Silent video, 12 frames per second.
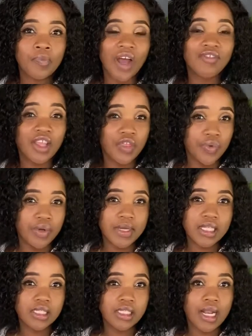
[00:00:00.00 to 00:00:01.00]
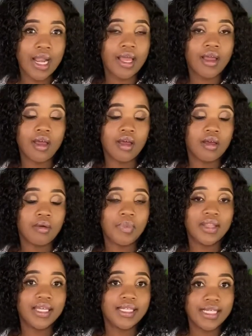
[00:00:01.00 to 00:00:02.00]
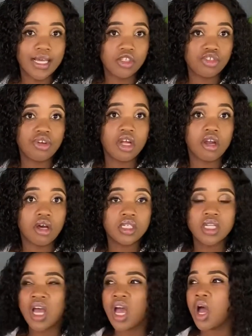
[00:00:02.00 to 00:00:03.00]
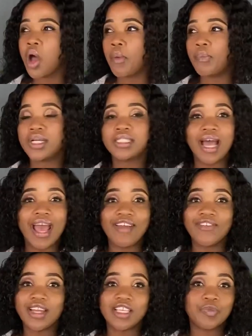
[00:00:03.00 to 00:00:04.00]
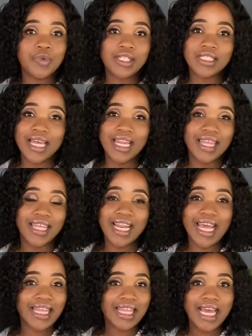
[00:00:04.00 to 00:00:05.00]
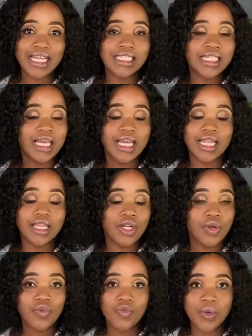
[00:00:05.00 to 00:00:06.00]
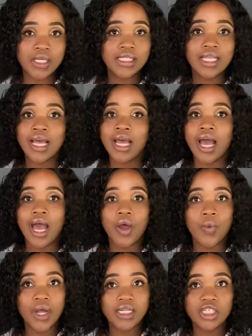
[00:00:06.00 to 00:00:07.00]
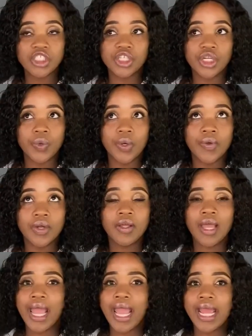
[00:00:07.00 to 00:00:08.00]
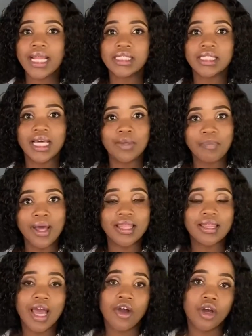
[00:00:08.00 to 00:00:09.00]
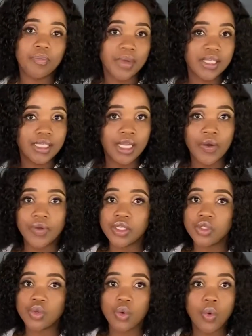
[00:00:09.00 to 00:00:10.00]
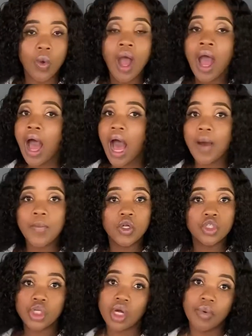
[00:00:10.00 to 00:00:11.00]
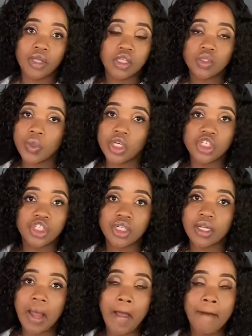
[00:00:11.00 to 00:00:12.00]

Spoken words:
after 3 months. But they tax you a lot. But I haven't experienced anything like that in the Northwest. I worked in January, and that month I got my salary. So I'm not sure about this question.